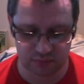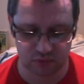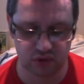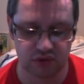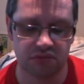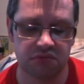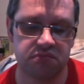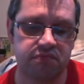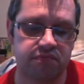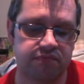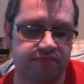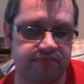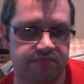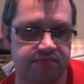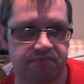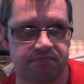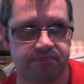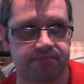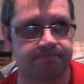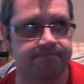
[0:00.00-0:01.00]
them all
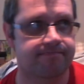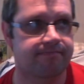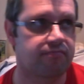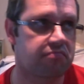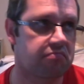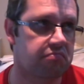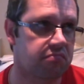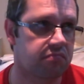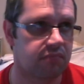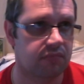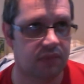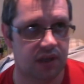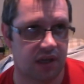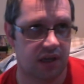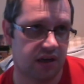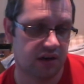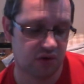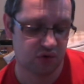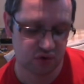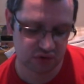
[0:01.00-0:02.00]

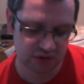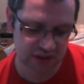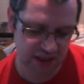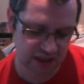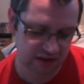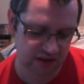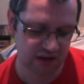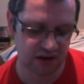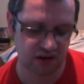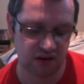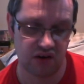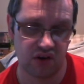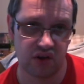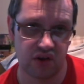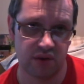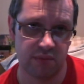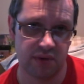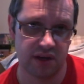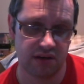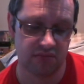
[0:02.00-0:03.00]
in order that I
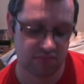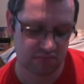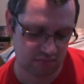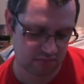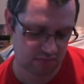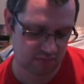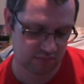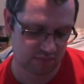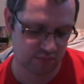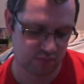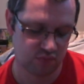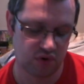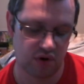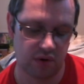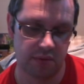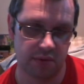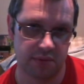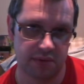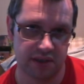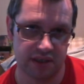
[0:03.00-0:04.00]
like them in.
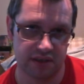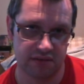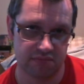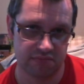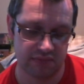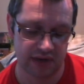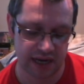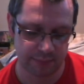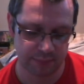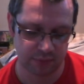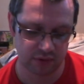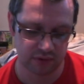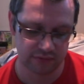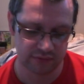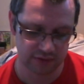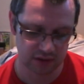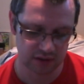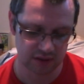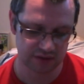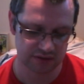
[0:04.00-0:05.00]
Probably Apple
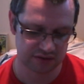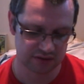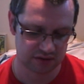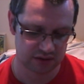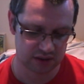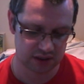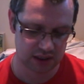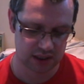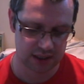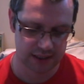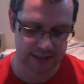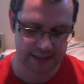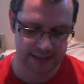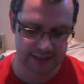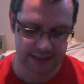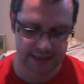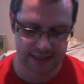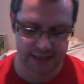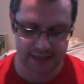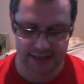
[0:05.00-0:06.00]
first,
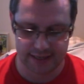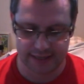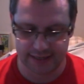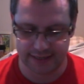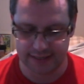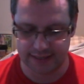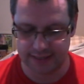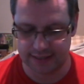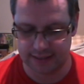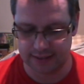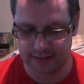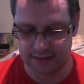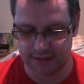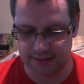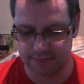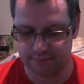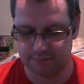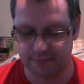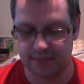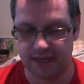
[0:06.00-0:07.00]

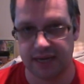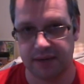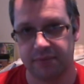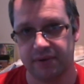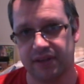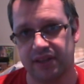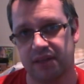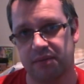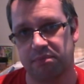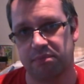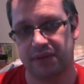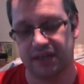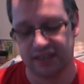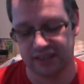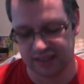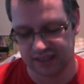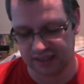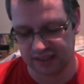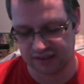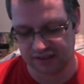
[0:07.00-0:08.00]
maybe the
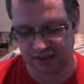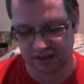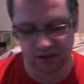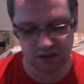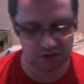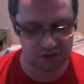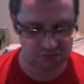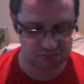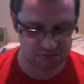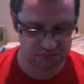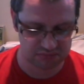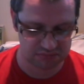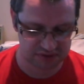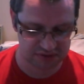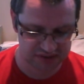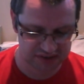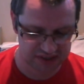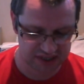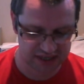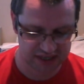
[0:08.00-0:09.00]
Bandito
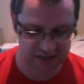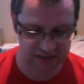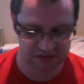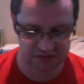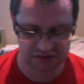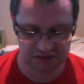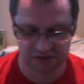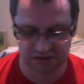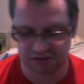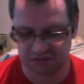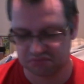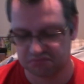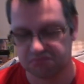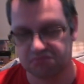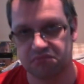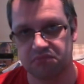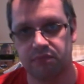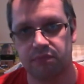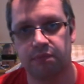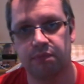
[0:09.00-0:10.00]
second,
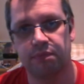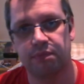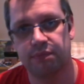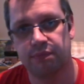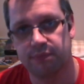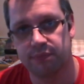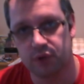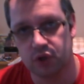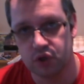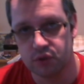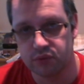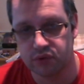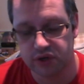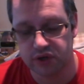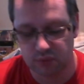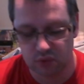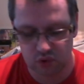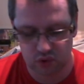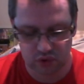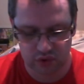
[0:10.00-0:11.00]

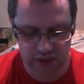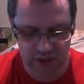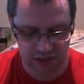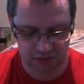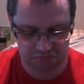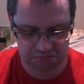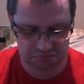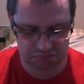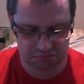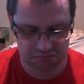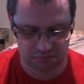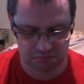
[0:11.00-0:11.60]
Blueberry Morning,